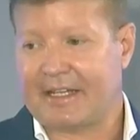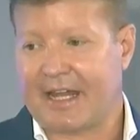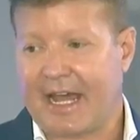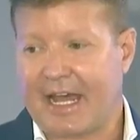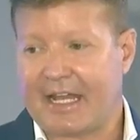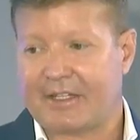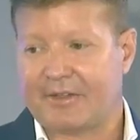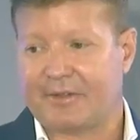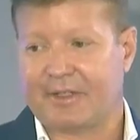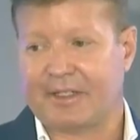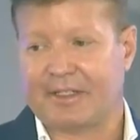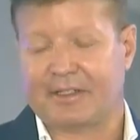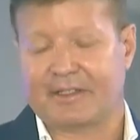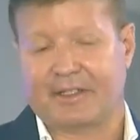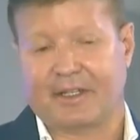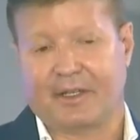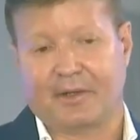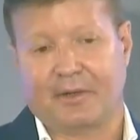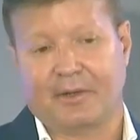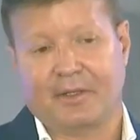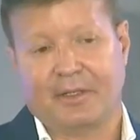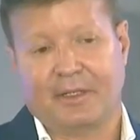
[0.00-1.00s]
adjuvants.
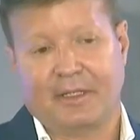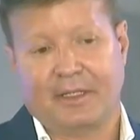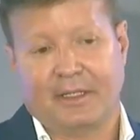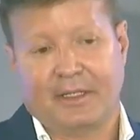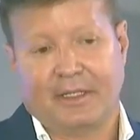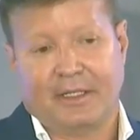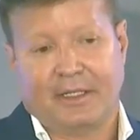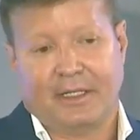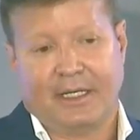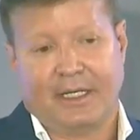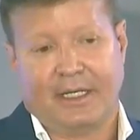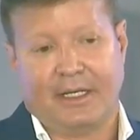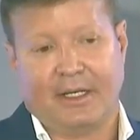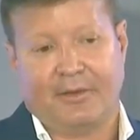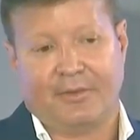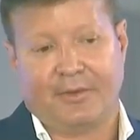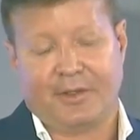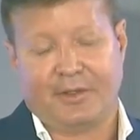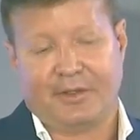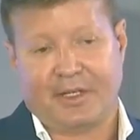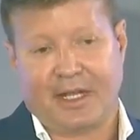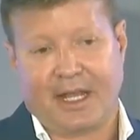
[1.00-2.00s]
So,
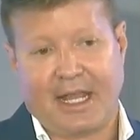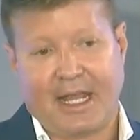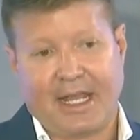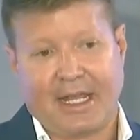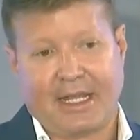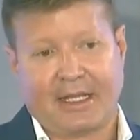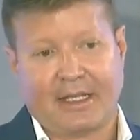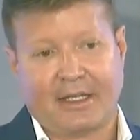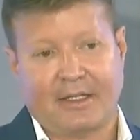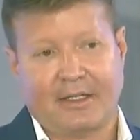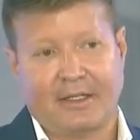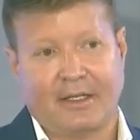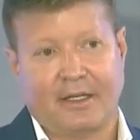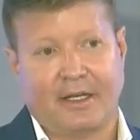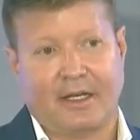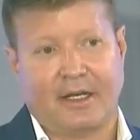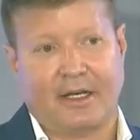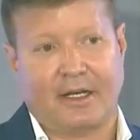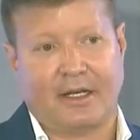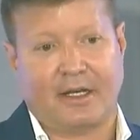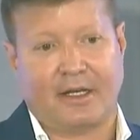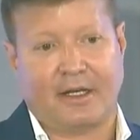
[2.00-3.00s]
if you take
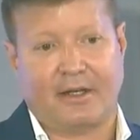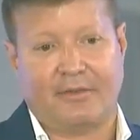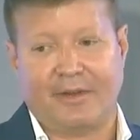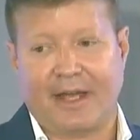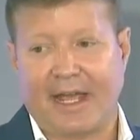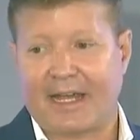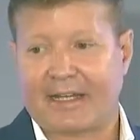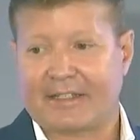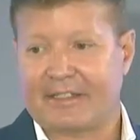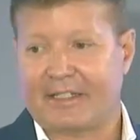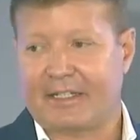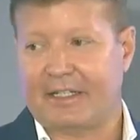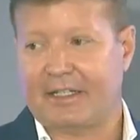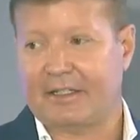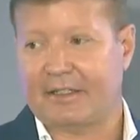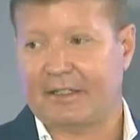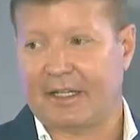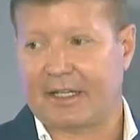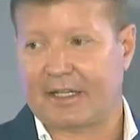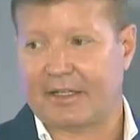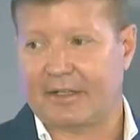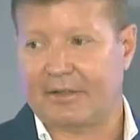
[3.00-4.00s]
a vaccine
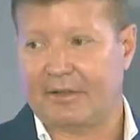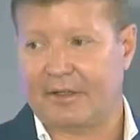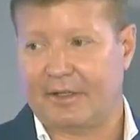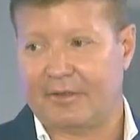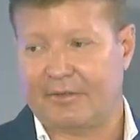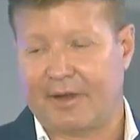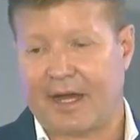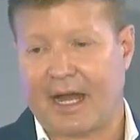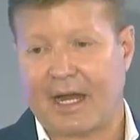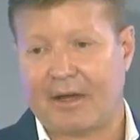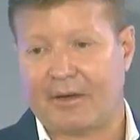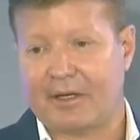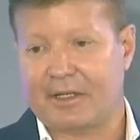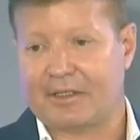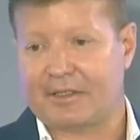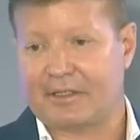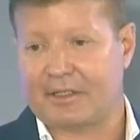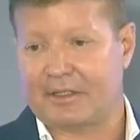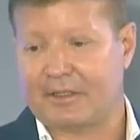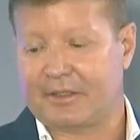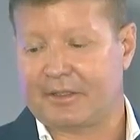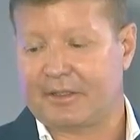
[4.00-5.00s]
like a
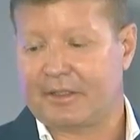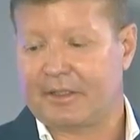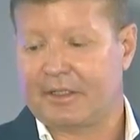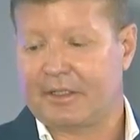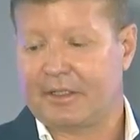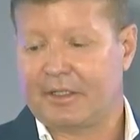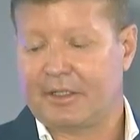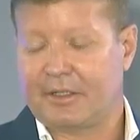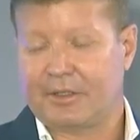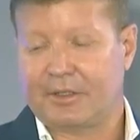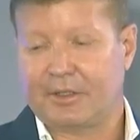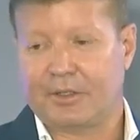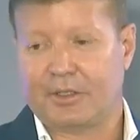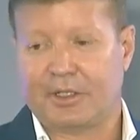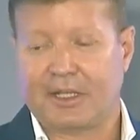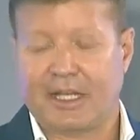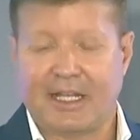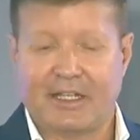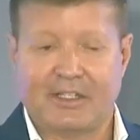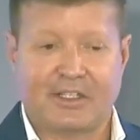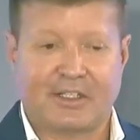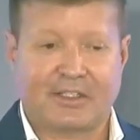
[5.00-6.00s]
virus, and you
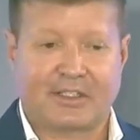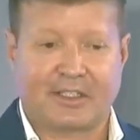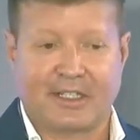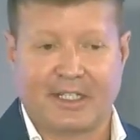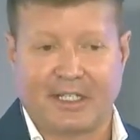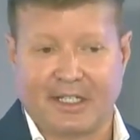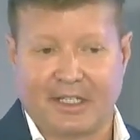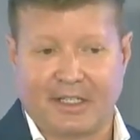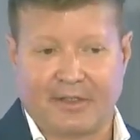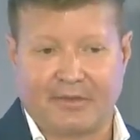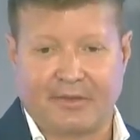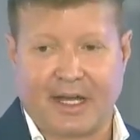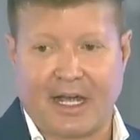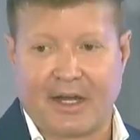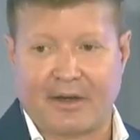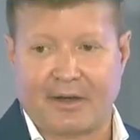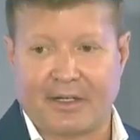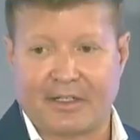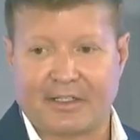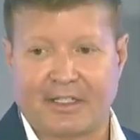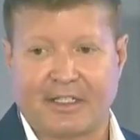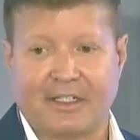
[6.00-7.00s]
can't just kill a
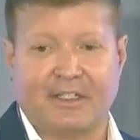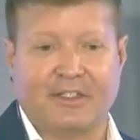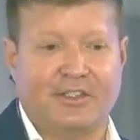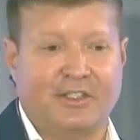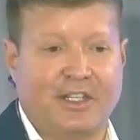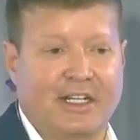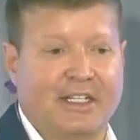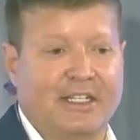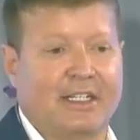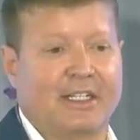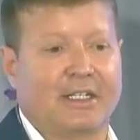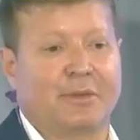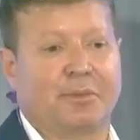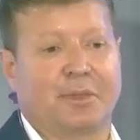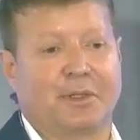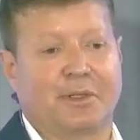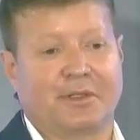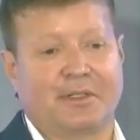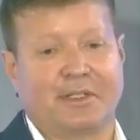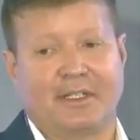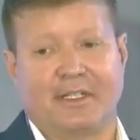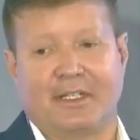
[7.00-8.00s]
virus and inject it in a
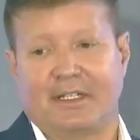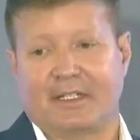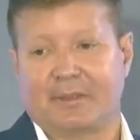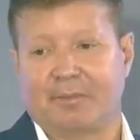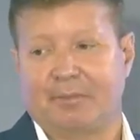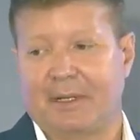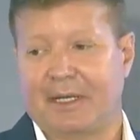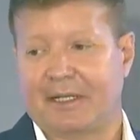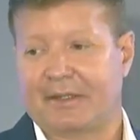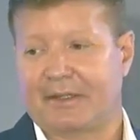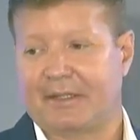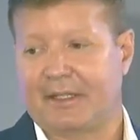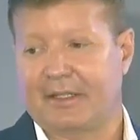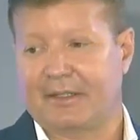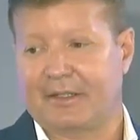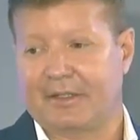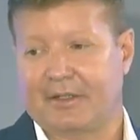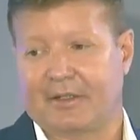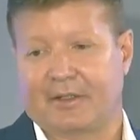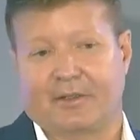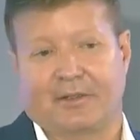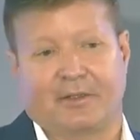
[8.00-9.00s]
person and expect that
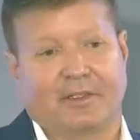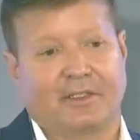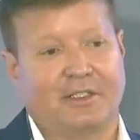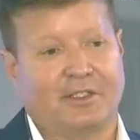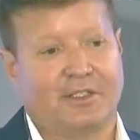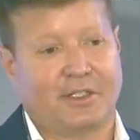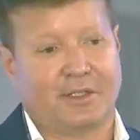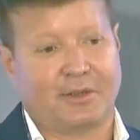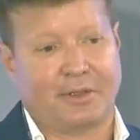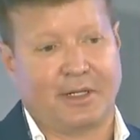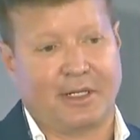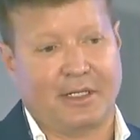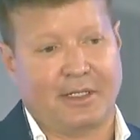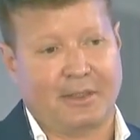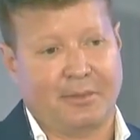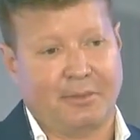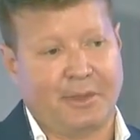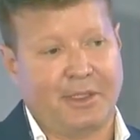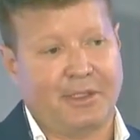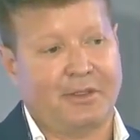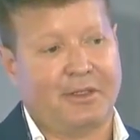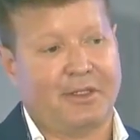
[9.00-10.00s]
they're going to generate
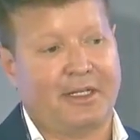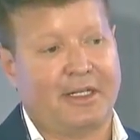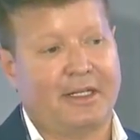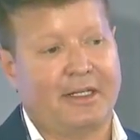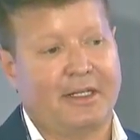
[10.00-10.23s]
immunity.